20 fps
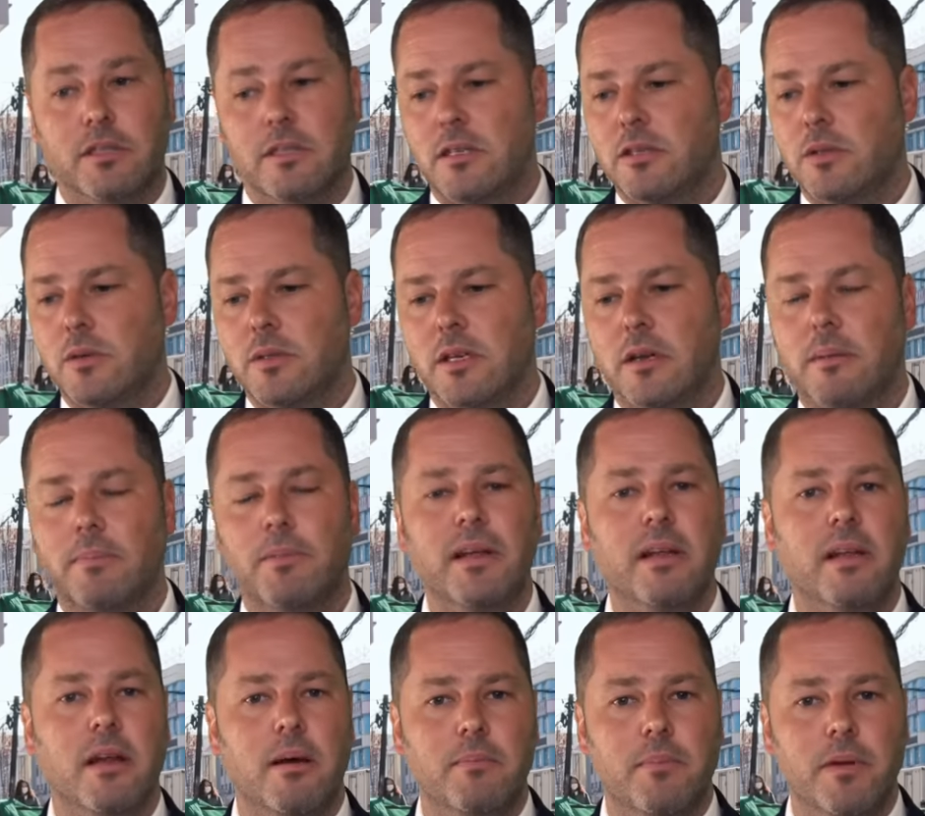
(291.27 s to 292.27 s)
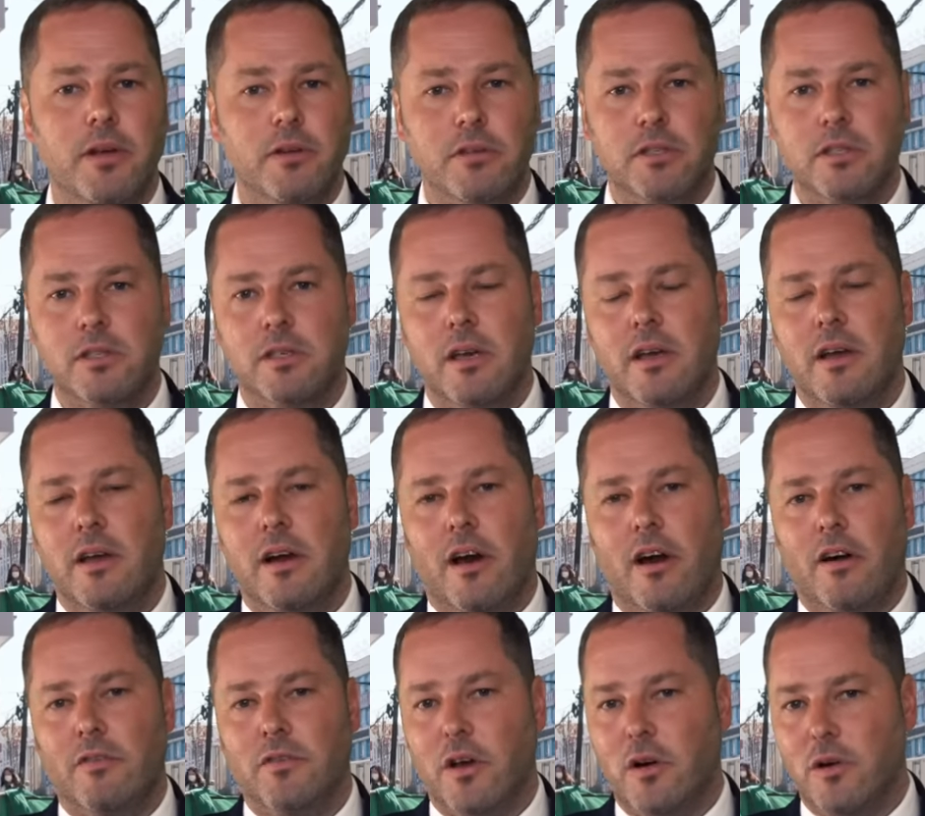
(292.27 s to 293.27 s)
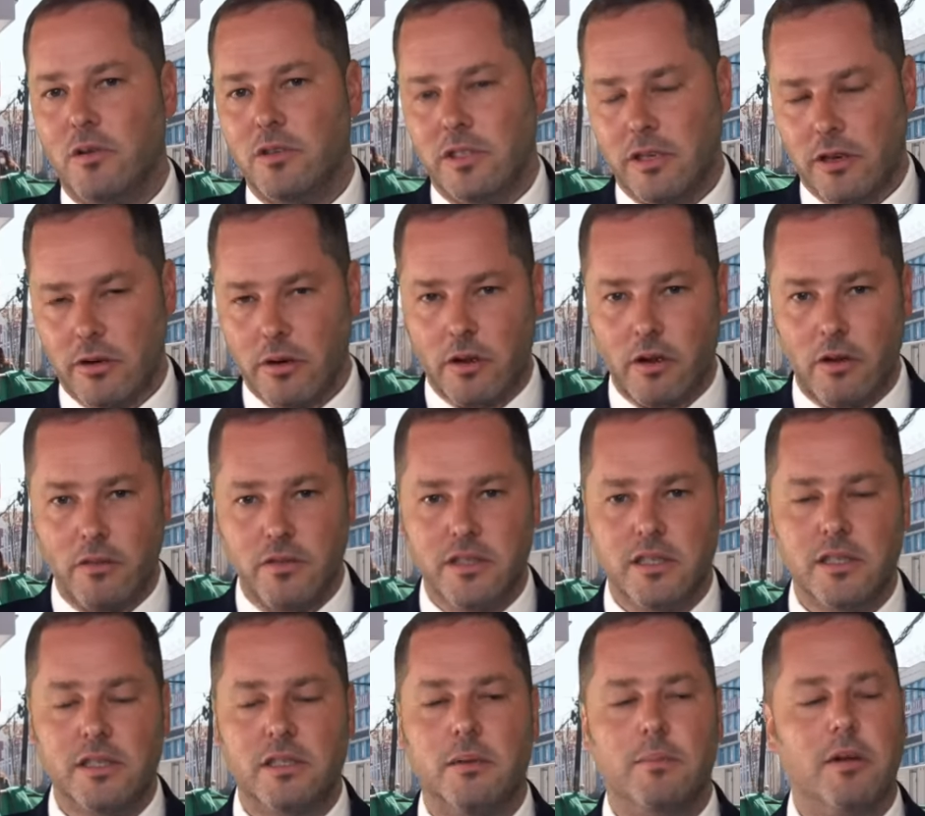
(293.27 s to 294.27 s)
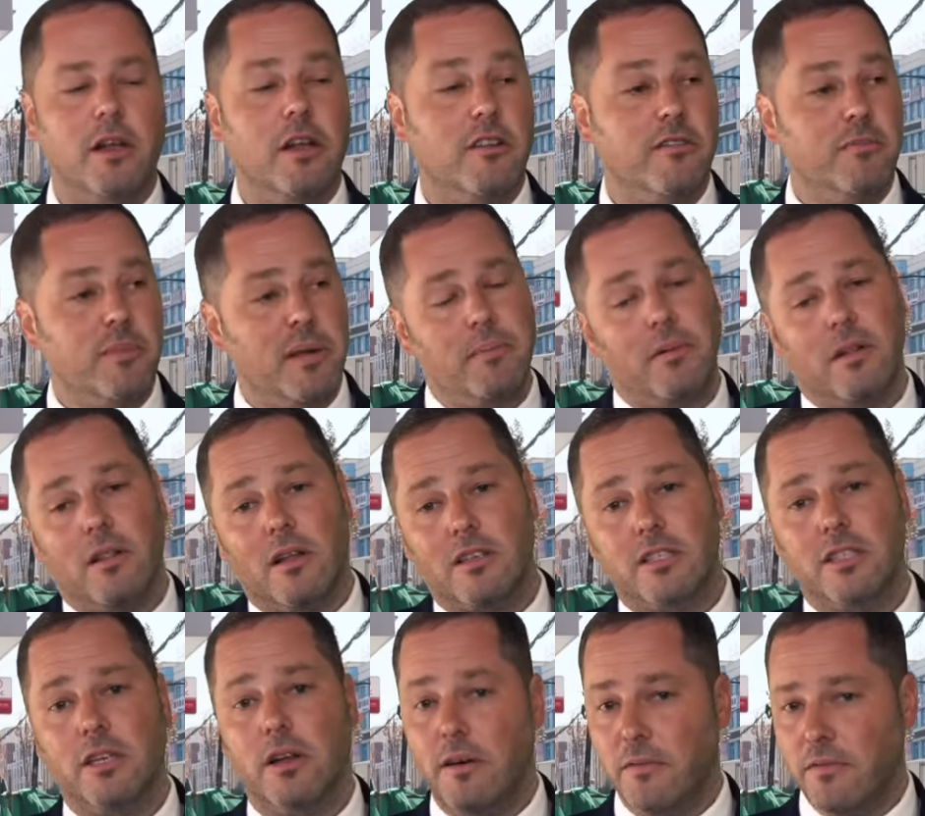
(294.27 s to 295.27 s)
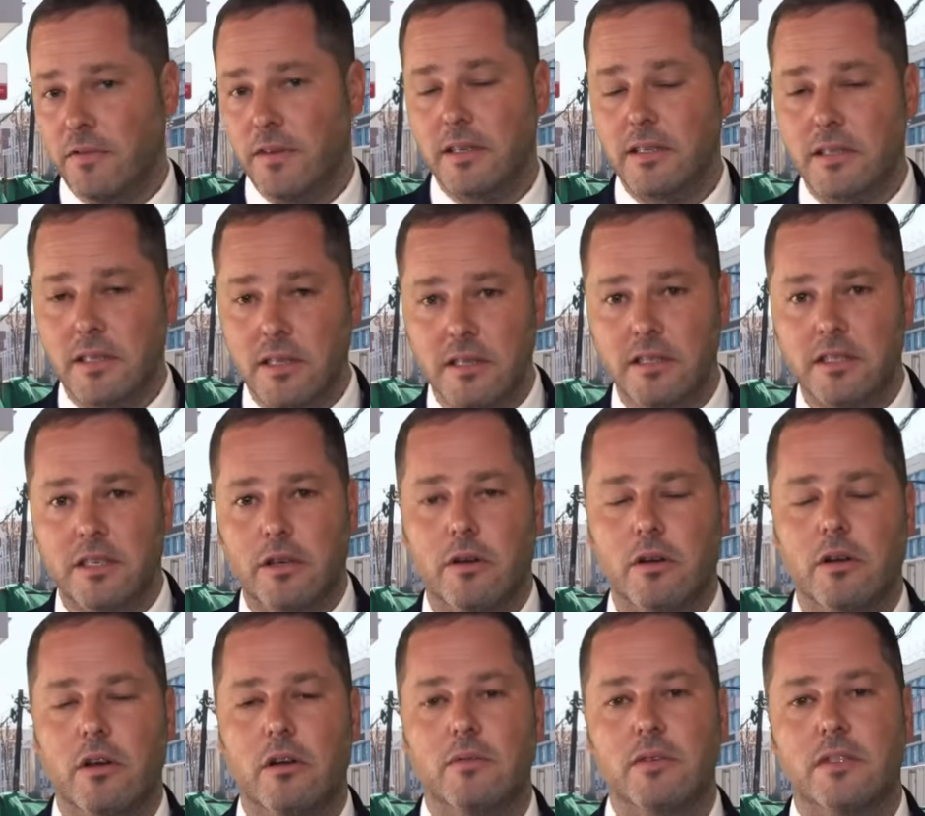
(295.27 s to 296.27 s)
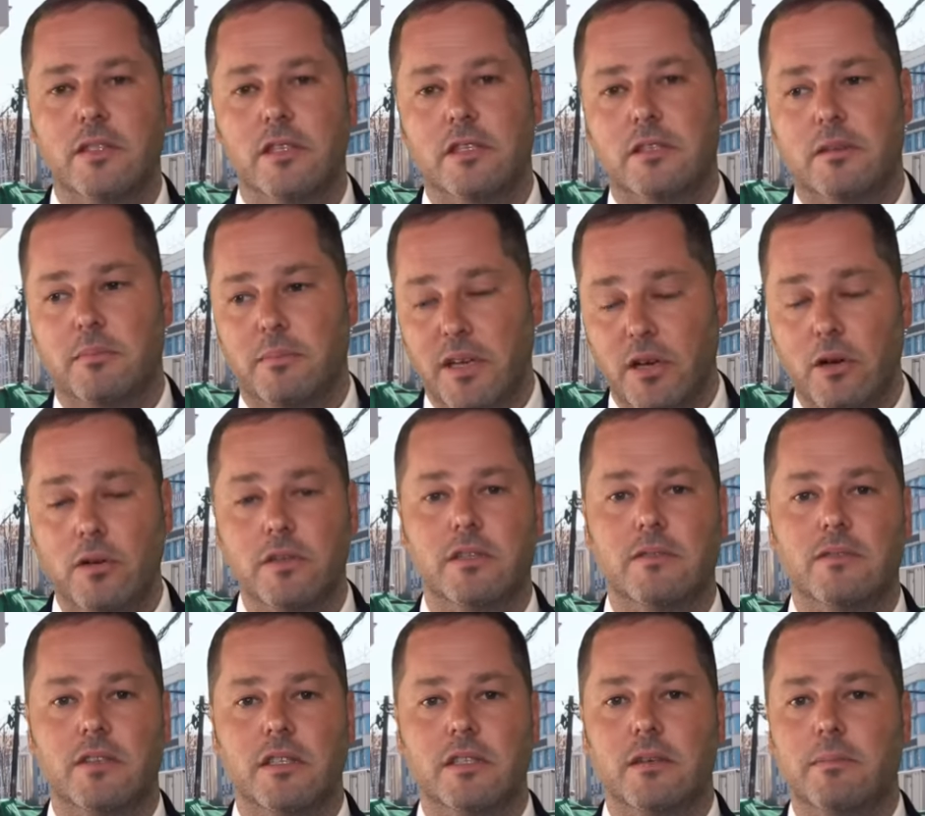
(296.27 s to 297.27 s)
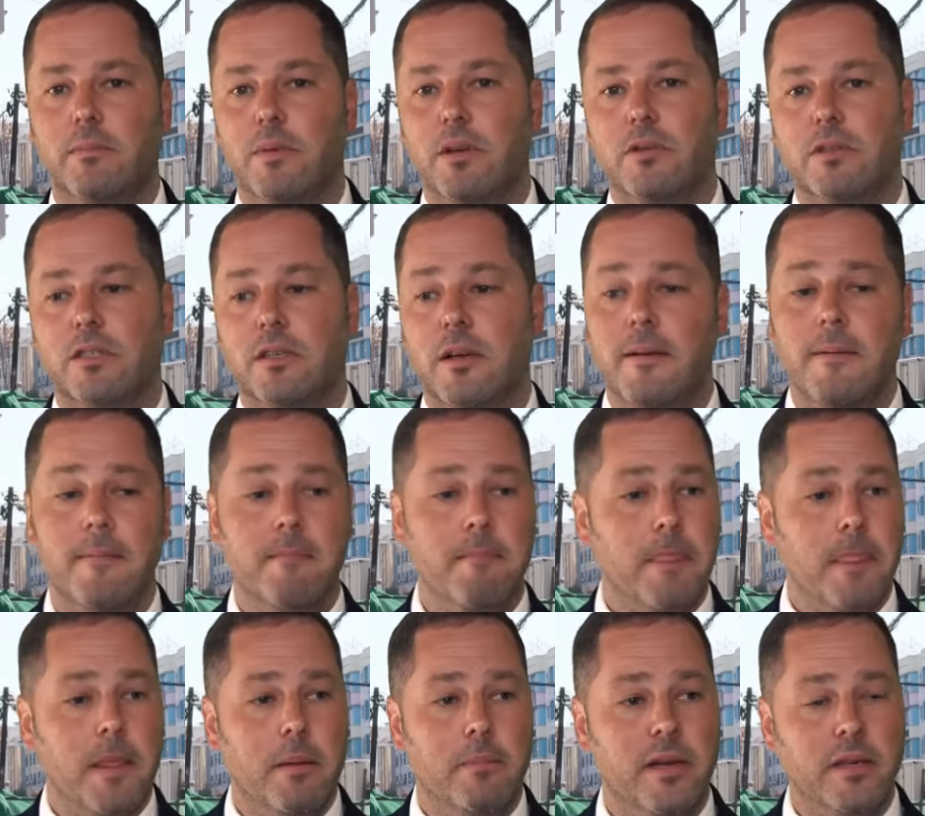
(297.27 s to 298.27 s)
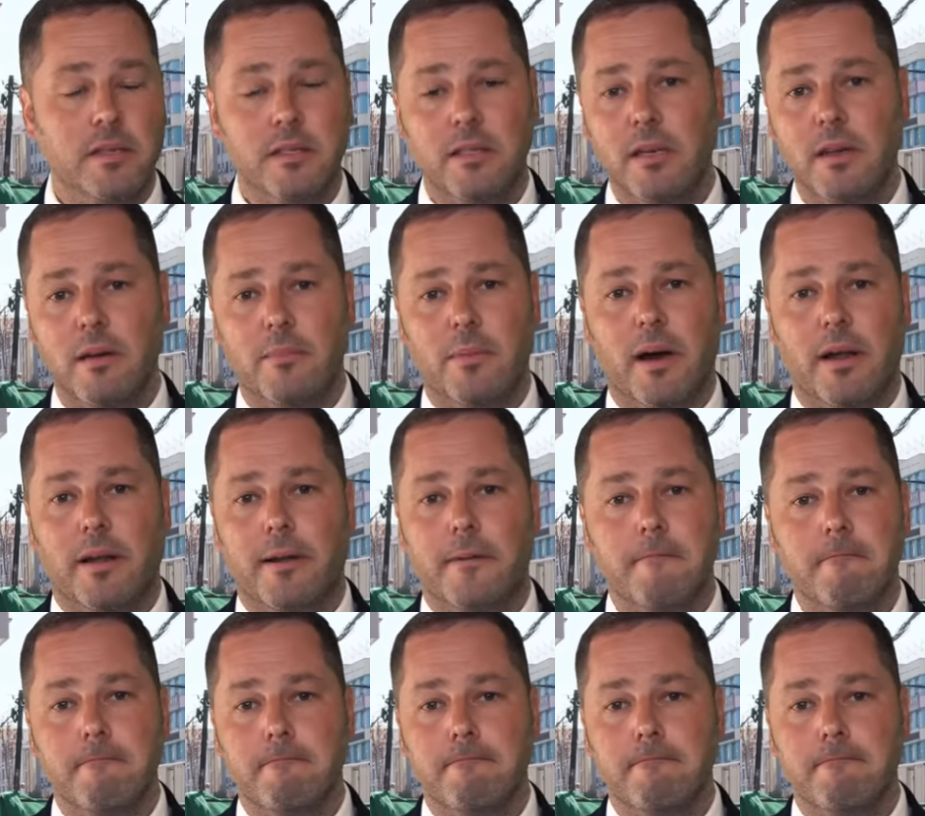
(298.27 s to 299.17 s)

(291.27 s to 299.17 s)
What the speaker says: So this was a complete abuse of the whole zero COVID system. A lot of people lost confidence in the zero COVID system because of this abuse. Because think about it.